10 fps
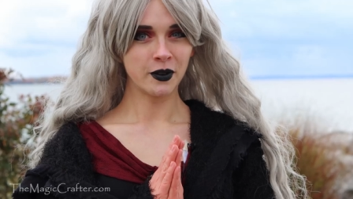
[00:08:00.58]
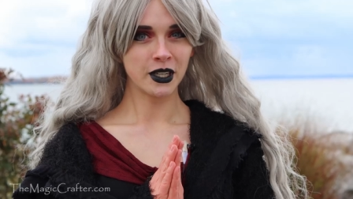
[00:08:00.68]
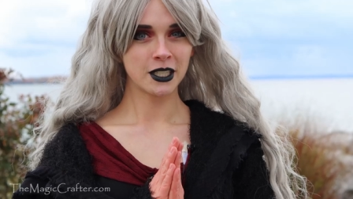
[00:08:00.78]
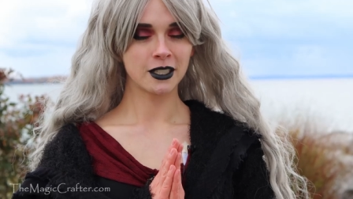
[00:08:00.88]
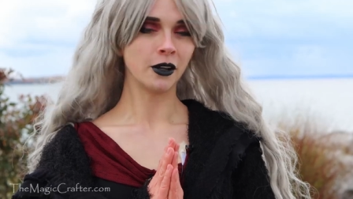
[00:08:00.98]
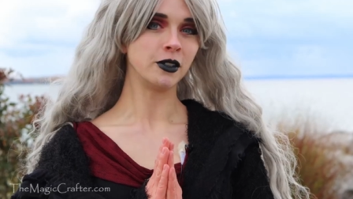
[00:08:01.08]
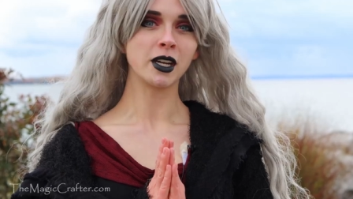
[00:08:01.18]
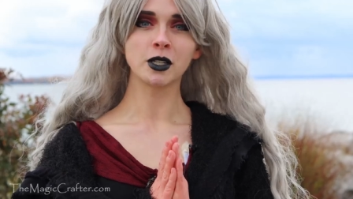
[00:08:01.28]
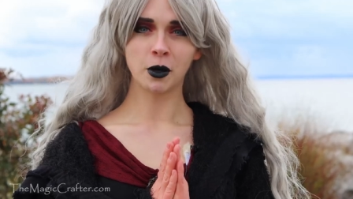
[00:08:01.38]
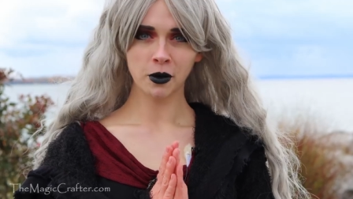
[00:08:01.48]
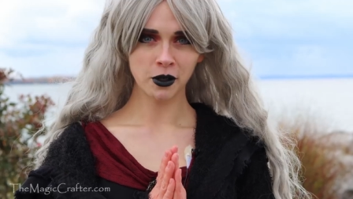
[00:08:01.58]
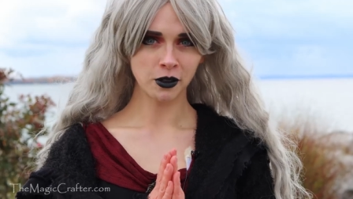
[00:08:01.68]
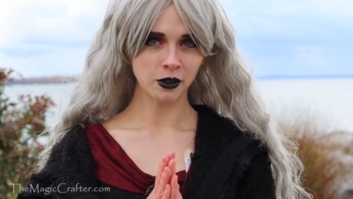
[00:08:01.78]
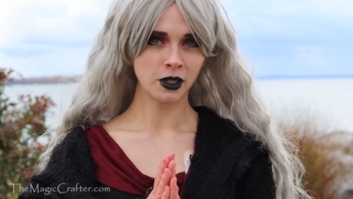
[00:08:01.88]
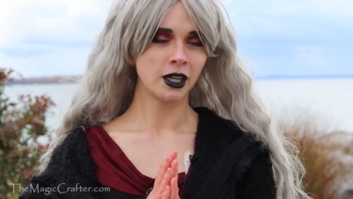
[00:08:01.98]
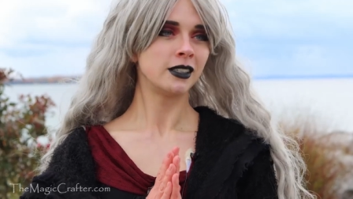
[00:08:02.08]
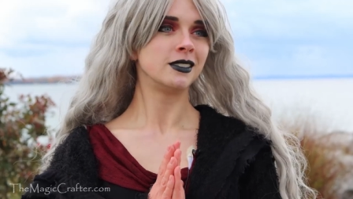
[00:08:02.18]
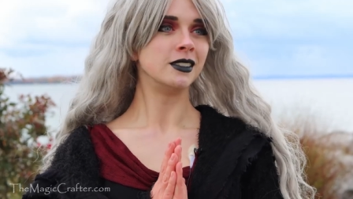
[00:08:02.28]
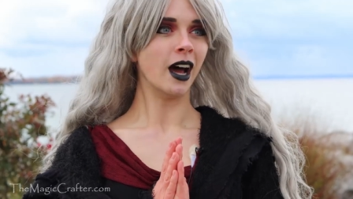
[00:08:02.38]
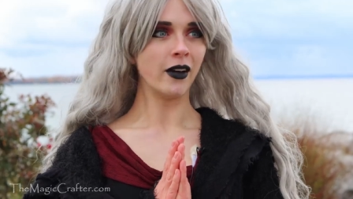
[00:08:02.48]
fish, don't touch coral,
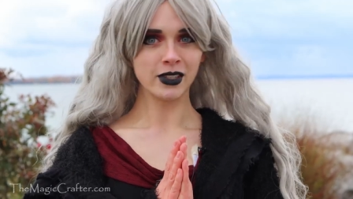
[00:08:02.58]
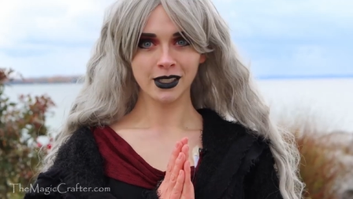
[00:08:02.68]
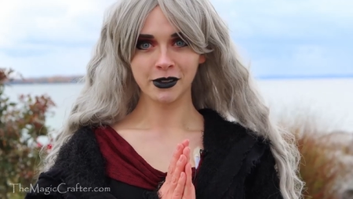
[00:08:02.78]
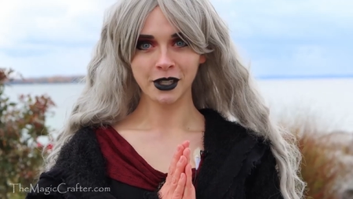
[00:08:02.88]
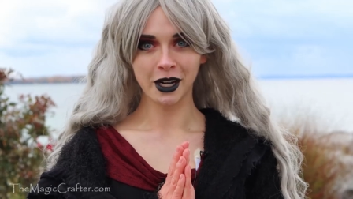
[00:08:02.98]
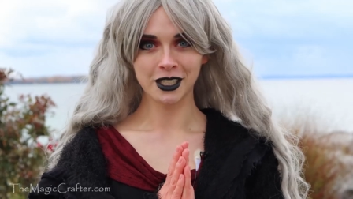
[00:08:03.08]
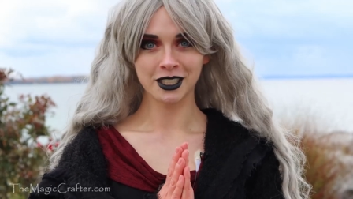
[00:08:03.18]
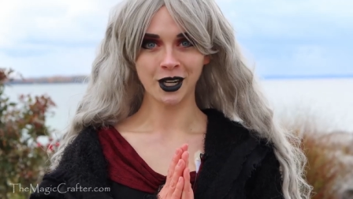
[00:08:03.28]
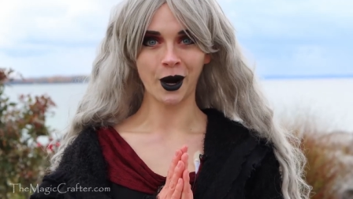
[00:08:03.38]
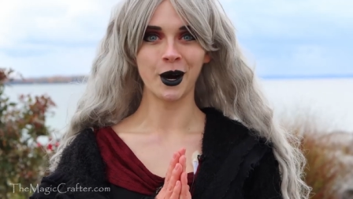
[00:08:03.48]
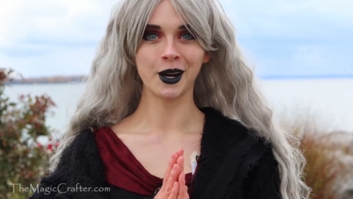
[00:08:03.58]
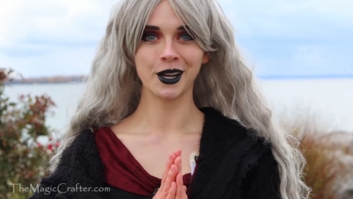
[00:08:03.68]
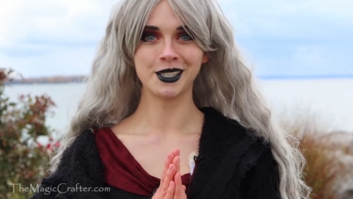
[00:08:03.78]
obviously don't touch a shark.